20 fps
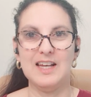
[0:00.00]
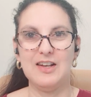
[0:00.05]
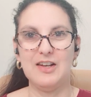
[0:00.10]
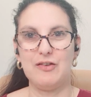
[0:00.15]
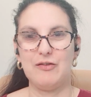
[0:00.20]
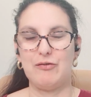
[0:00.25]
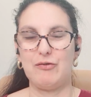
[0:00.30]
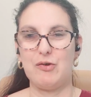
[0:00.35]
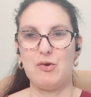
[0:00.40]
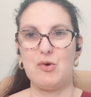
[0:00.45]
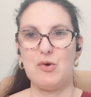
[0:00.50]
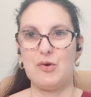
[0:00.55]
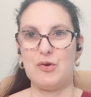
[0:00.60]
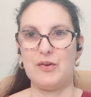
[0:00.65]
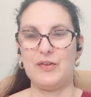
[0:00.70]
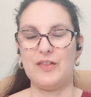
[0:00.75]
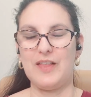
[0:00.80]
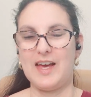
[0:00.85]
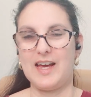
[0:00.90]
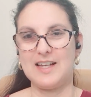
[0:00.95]
for
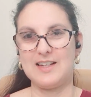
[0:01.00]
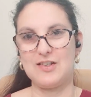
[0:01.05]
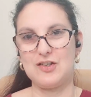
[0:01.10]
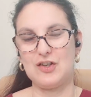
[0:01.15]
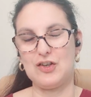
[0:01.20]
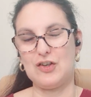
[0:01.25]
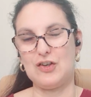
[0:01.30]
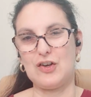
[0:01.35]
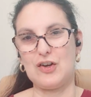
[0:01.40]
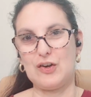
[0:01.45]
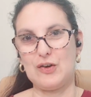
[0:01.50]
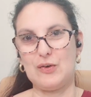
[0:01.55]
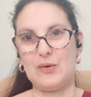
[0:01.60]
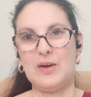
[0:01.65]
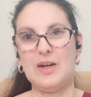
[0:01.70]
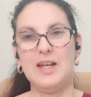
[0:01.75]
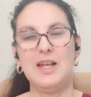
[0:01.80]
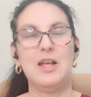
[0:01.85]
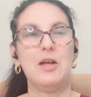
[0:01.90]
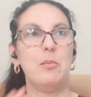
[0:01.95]
that, you know,
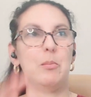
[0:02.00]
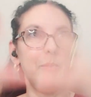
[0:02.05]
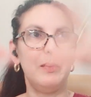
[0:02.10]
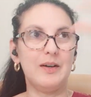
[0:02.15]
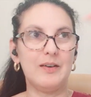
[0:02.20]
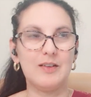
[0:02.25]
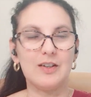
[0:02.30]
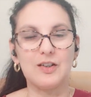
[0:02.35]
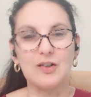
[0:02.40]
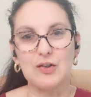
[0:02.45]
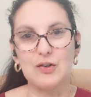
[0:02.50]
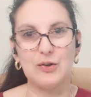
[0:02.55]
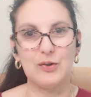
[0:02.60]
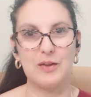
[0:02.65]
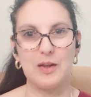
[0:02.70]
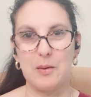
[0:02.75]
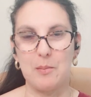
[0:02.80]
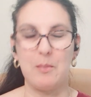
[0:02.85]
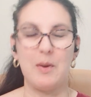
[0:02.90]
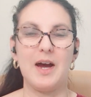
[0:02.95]
miracle
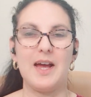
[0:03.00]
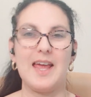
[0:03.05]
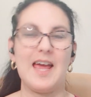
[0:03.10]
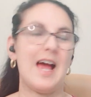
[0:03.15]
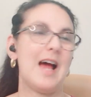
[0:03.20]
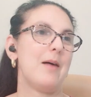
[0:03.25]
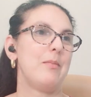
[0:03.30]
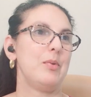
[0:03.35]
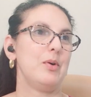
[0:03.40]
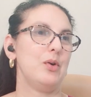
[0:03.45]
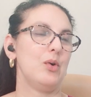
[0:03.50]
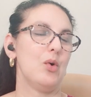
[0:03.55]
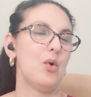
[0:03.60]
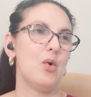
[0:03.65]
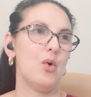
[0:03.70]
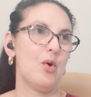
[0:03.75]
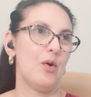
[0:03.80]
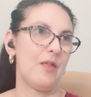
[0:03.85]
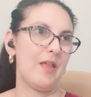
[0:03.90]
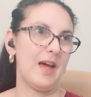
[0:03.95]
that might happen,
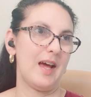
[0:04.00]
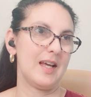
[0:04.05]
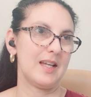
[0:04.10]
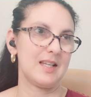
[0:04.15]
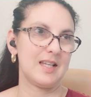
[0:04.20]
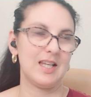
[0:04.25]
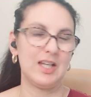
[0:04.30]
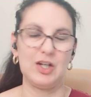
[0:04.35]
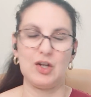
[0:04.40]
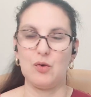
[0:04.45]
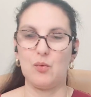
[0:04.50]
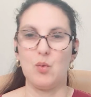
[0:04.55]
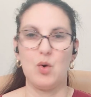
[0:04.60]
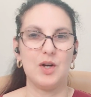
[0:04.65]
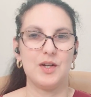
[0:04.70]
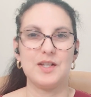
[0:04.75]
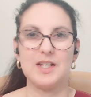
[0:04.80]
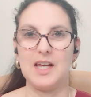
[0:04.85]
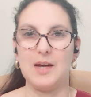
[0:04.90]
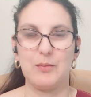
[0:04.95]
or that, you know,
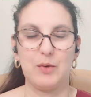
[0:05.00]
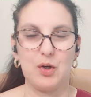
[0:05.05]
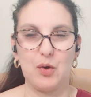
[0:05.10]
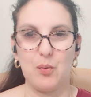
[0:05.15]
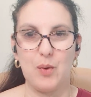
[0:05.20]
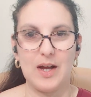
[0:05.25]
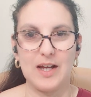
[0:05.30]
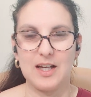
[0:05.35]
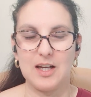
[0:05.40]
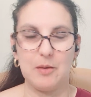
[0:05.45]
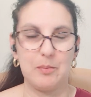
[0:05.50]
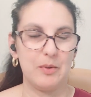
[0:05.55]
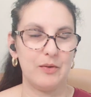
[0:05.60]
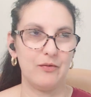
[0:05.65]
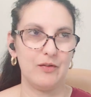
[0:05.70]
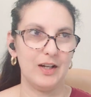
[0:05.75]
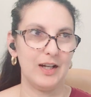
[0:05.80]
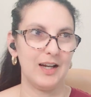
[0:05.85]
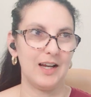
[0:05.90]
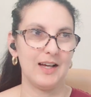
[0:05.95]
one day I'm going to wake up and
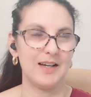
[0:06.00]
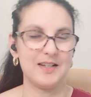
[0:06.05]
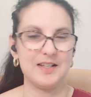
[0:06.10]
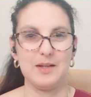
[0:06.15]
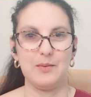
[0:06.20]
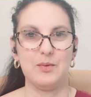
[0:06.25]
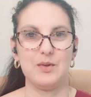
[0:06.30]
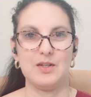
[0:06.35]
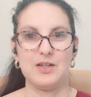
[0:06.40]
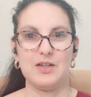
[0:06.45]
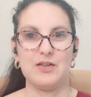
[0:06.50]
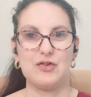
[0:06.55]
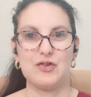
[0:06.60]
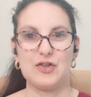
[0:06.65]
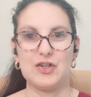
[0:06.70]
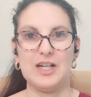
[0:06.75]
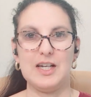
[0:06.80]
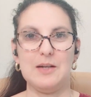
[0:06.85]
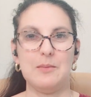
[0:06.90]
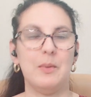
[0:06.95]
realize it was a
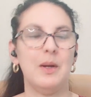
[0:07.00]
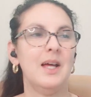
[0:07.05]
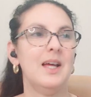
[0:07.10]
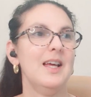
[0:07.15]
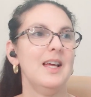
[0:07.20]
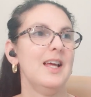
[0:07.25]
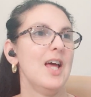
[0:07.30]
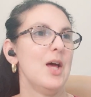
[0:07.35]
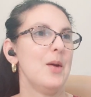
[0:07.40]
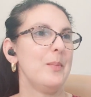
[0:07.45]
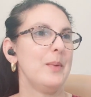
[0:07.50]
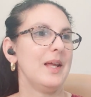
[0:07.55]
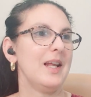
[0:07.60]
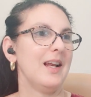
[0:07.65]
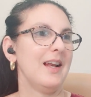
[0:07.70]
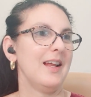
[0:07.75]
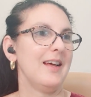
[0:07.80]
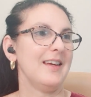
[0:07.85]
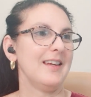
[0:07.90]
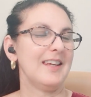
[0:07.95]
dream. A bit
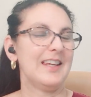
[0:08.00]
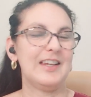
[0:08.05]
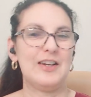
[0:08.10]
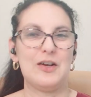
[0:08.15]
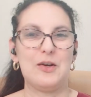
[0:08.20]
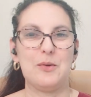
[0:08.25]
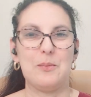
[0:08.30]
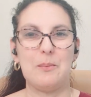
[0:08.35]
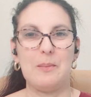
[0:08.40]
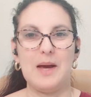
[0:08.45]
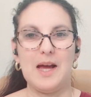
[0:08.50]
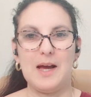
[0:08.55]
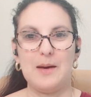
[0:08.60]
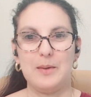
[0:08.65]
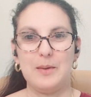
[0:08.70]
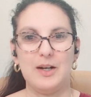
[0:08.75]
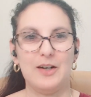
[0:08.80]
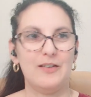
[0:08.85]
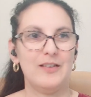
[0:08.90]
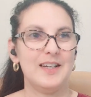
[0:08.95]
like, you know,
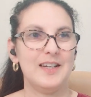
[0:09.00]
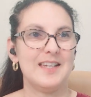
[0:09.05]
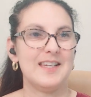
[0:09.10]
Pamela in